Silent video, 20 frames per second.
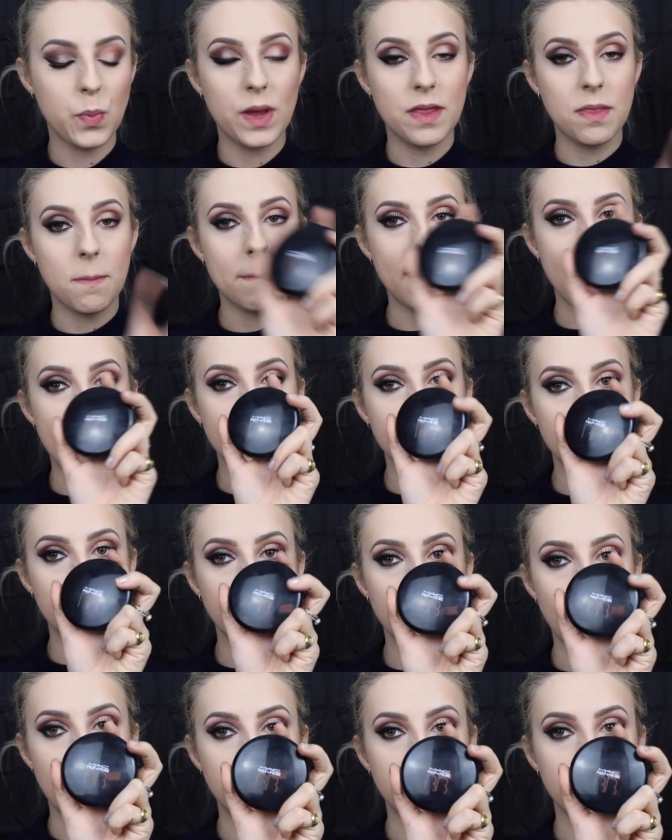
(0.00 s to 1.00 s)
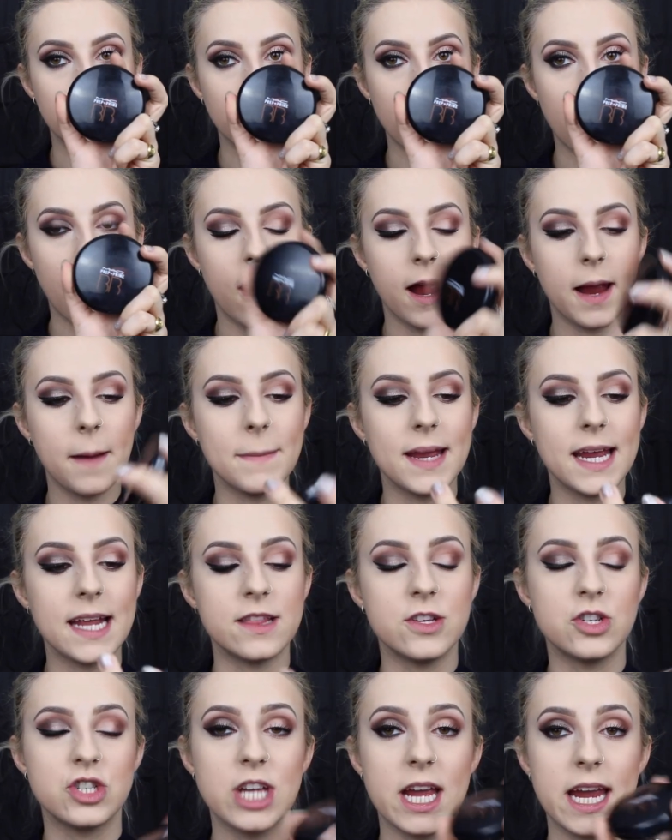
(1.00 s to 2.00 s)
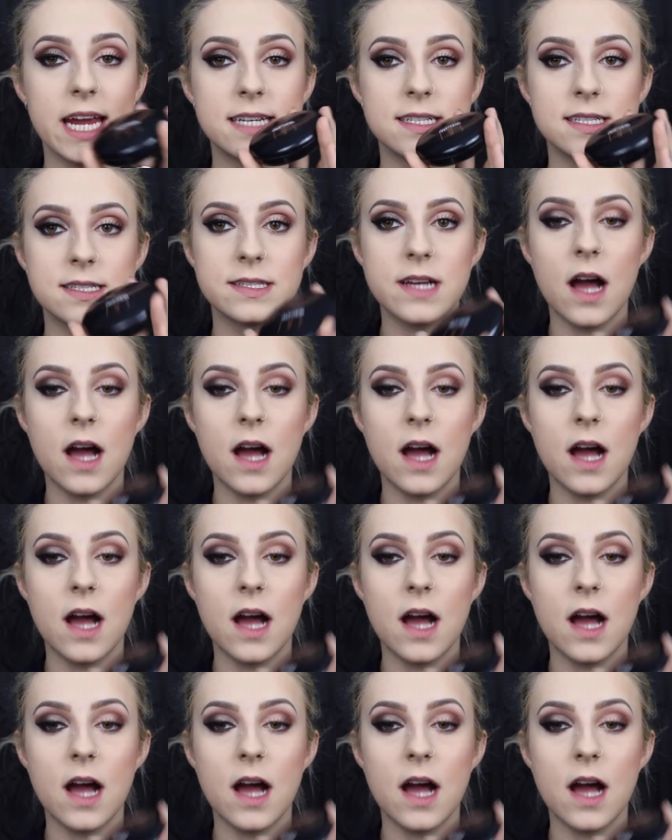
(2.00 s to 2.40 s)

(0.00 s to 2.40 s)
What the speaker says: with MAC Prep and Prime in the shade